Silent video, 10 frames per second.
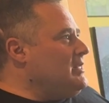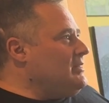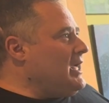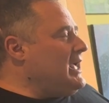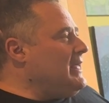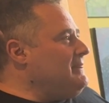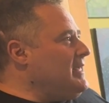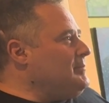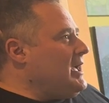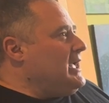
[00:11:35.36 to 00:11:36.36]
I had
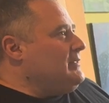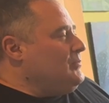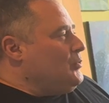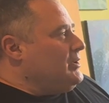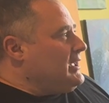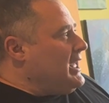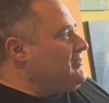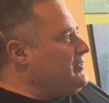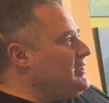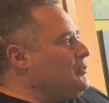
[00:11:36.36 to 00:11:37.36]
them, I had already got
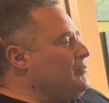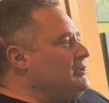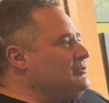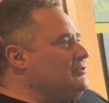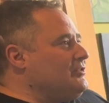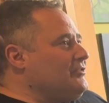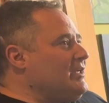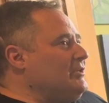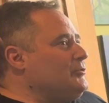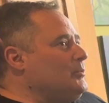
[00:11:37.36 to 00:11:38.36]
standing ovations in the
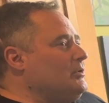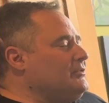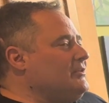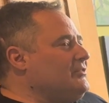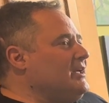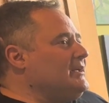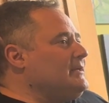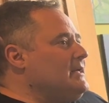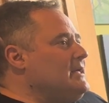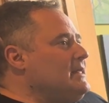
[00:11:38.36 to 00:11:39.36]
salsa world. I was like,
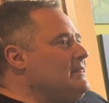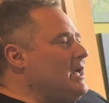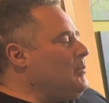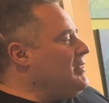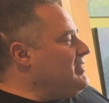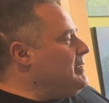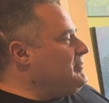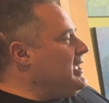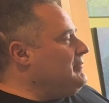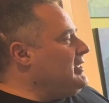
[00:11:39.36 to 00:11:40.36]
I want them
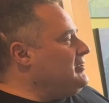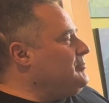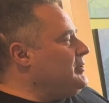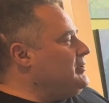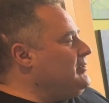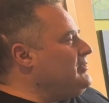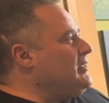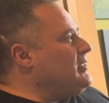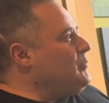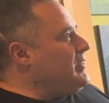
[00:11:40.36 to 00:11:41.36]
to have that experience.
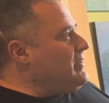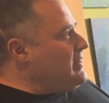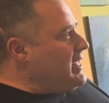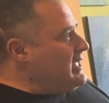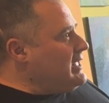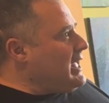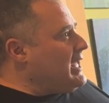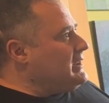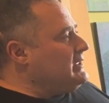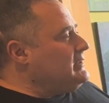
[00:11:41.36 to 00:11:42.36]
And then when they
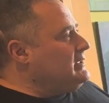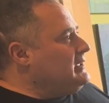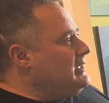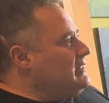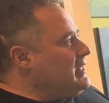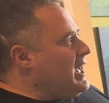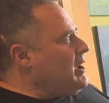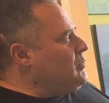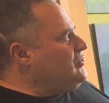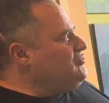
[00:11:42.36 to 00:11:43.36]
had it, I
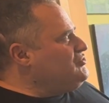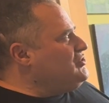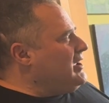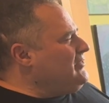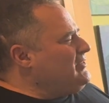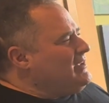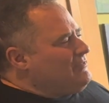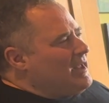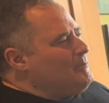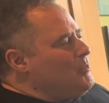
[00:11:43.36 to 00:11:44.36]
was just, if
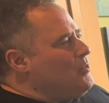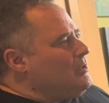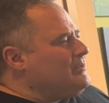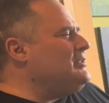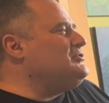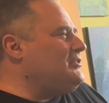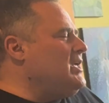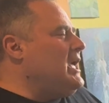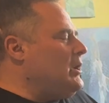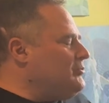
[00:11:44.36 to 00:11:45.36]
not more,
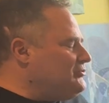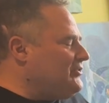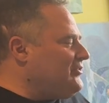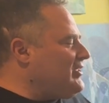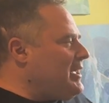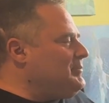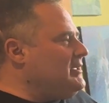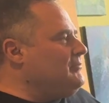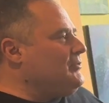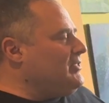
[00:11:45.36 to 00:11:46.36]
I was just as
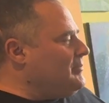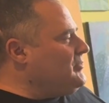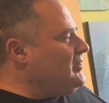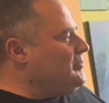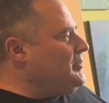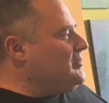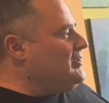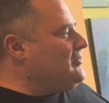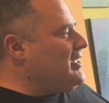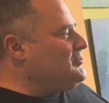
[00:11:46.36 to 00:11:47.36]
happy for them to
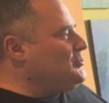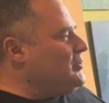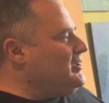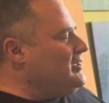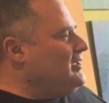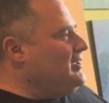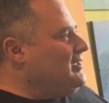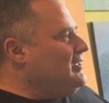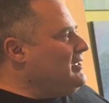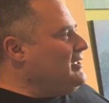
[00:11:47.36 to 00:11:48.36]
experience that joy,
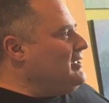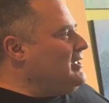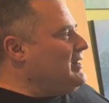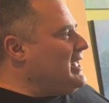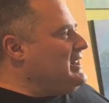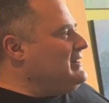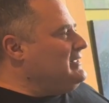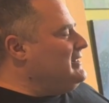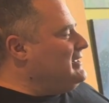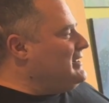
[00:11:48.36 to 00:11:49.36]
and I didn't
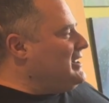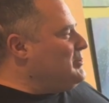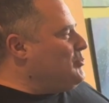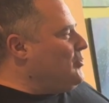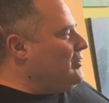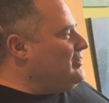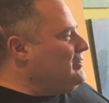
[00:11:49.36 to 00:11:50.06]
need it anymore.